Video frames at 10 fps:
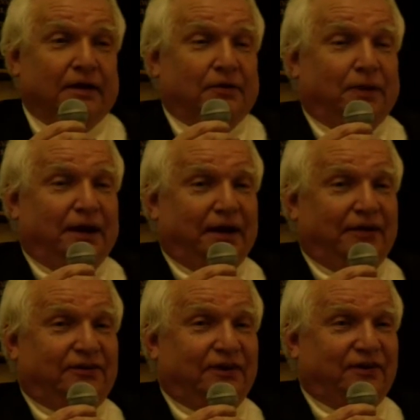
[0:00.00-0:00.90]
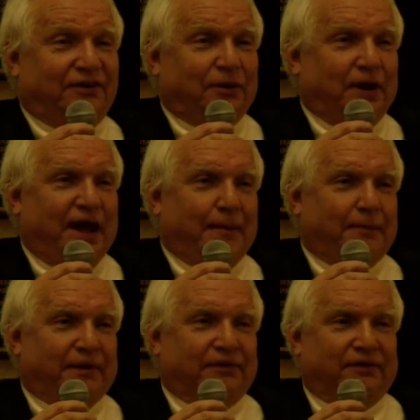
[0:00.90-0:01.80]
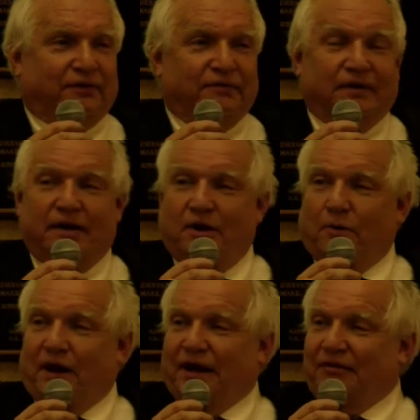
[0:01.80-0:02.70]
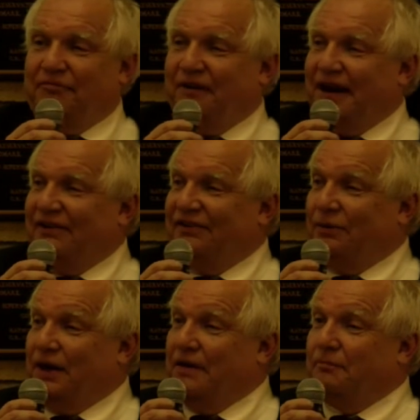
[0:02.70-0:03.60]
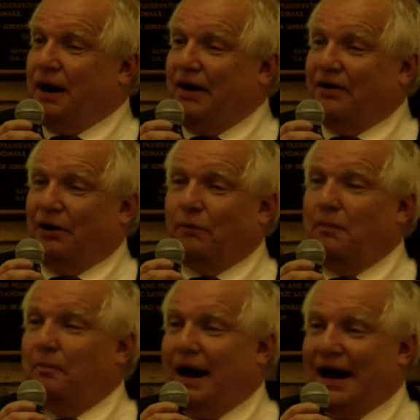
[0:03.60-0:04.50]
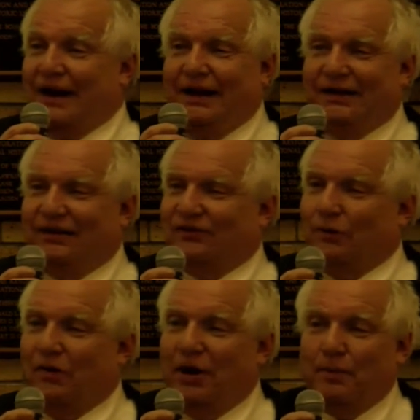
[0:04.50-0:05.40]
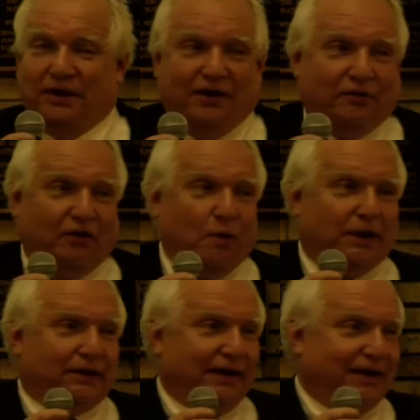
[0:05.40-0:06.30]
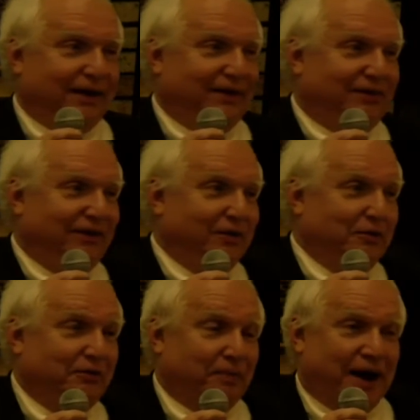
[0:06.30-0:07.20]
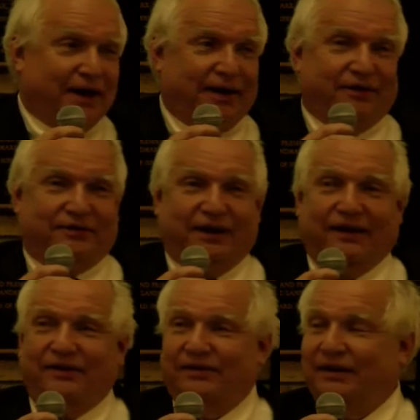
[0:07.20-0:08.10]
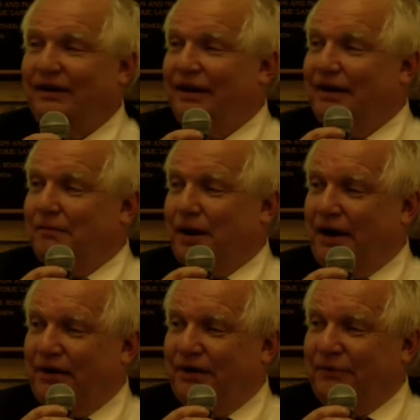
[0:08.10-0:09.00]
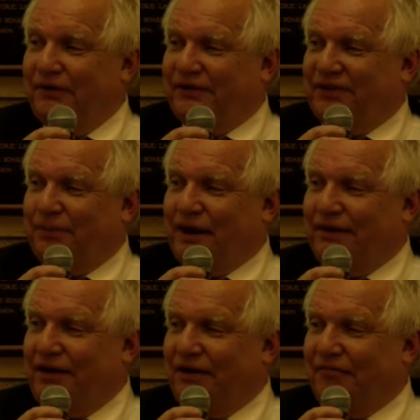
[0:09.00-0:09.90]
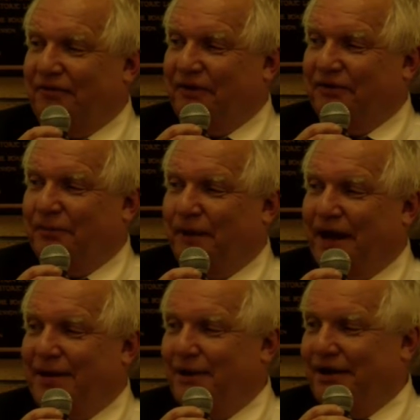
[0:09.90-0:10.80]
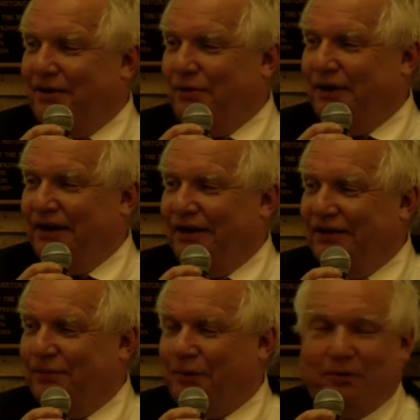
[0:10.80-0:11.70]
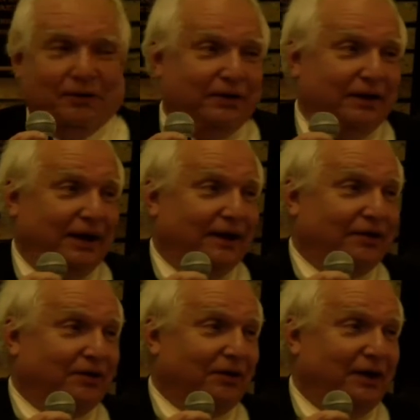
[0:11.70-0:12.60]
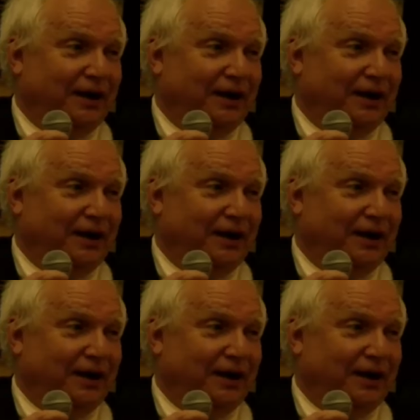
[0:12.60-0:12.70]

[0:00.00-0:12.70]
Well, it just so happens, while Alfonso and Margaret were modeling this ornament heroically in these huge modeling sheds, Margaret was expecting her first baby, who is born in early